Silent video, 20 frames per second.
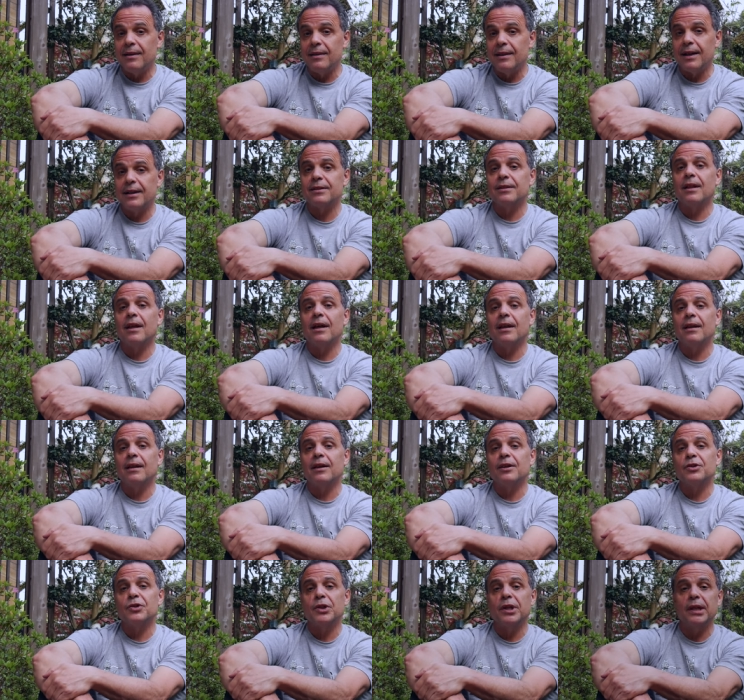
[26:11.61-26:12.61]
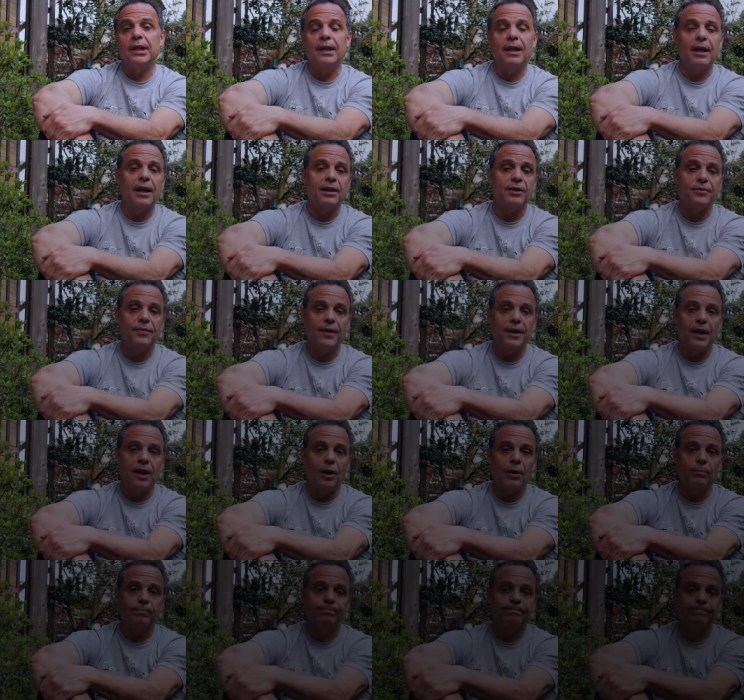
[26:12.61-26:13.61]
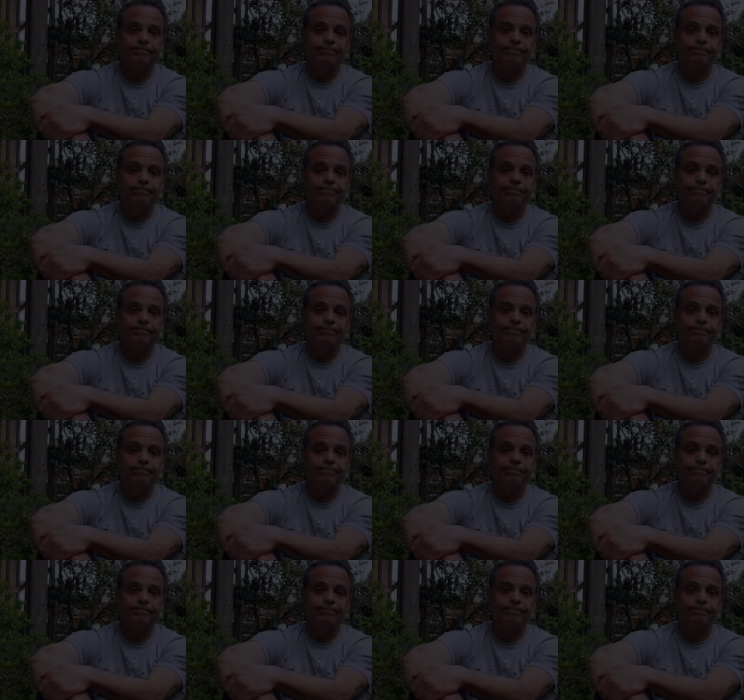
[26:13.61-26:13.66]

Thanks a lot, and I'll see you in the next video.